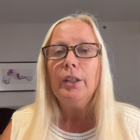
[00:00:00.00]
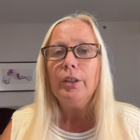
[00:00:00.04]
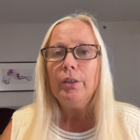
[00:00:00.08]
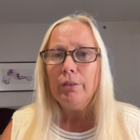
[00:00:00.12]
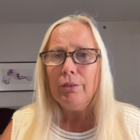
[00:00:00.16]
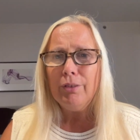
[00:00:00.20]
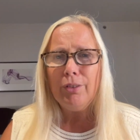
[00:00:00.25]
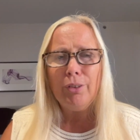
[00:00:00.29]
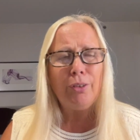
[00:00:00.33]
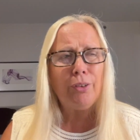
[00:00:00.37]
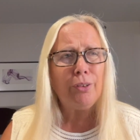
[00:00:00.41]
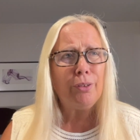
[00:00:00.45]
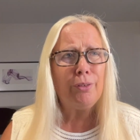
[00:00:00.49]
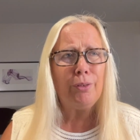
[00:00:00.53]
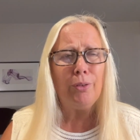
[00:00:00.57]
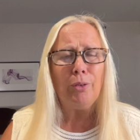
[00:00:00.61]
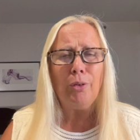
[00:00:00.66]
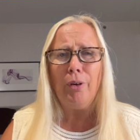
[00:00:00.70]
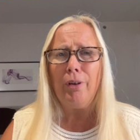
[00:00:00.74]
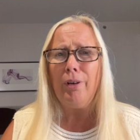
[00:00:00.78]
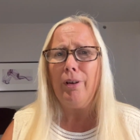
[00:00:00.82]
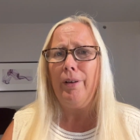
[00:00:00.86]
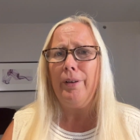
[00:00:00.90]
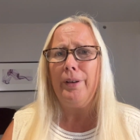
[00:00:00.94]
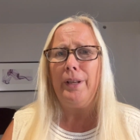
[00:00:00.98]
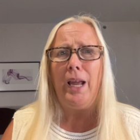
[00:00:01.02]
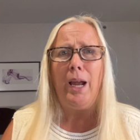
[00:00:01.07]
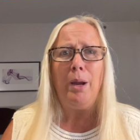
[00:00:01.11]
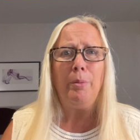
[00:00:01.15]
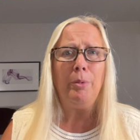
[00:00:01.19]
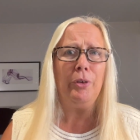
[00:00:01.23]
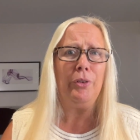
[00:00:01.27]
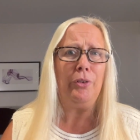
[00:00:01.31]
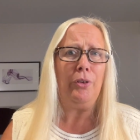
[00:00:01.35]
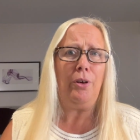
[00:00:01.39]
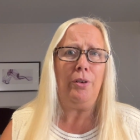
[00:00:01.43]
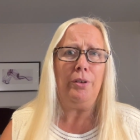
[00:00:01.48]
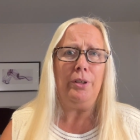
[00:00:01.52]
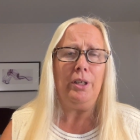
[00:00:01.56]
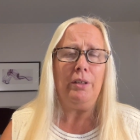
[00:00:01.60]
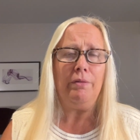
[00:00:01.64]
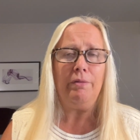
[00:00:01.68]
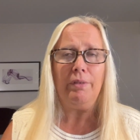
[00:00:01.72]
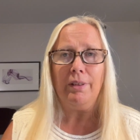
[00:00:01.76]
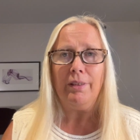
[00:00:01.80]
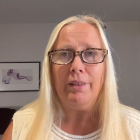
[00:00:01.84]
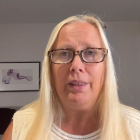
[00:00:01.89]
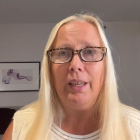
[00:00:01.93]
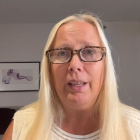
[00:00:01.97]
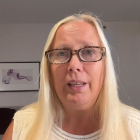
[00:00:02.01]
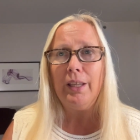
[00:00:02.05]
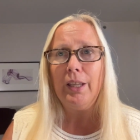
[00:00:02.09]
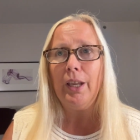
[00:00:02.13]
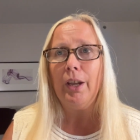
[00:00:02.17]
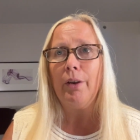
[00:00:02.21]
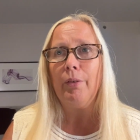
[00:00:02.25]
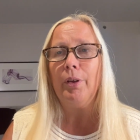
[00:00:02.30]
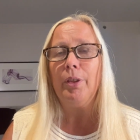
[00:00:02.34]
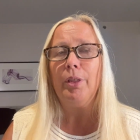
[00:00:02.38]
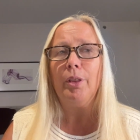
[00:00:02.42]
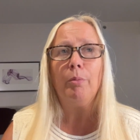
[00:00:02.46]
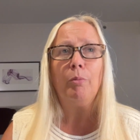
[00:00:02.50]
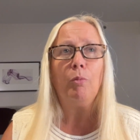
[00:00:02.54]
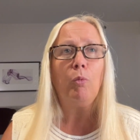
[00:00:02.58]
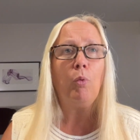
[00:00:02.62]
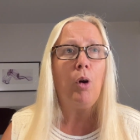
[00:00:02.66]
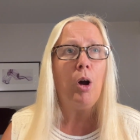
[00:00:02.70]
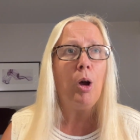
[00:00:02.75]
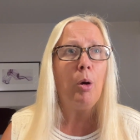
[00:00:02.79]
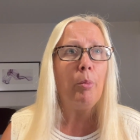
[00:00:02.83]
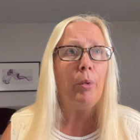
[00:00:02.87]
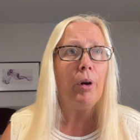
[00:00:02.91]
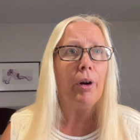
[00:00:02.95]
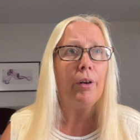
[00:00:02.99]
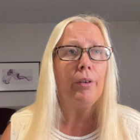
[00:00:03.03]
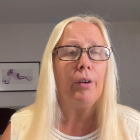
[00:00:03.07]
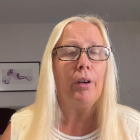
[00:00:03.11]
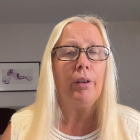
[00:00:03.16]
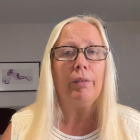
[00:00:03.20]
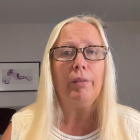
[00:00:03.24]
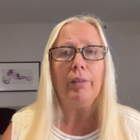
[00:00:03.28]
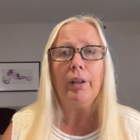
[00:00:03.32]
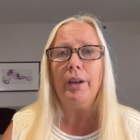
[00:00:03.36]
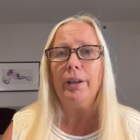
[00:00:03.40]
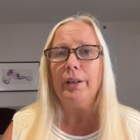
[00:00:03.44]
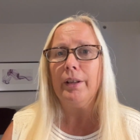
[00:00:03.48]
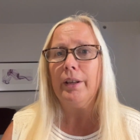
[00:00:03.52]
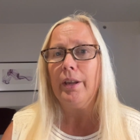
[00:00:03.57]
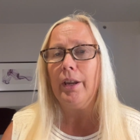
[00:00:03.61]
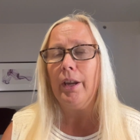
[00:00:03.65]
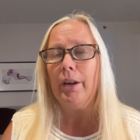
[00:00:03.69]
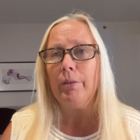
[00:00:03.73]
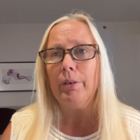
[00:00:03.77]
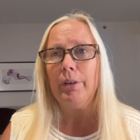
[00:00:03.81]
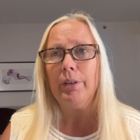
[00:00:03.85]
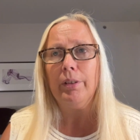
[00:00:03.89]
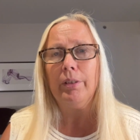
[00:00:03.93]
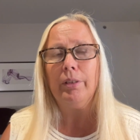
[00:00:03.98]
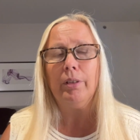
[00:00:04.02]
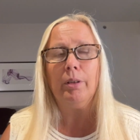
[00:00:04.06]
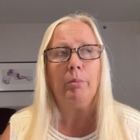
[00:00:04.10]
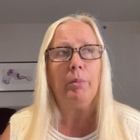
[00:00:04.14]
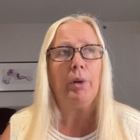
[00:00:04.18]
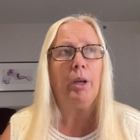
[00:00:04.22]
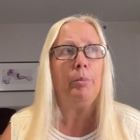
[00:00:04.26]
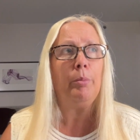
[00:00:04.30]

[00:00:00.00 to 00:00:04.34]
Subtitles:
just look on Amazon even. They carry them. Walmart online carries them. I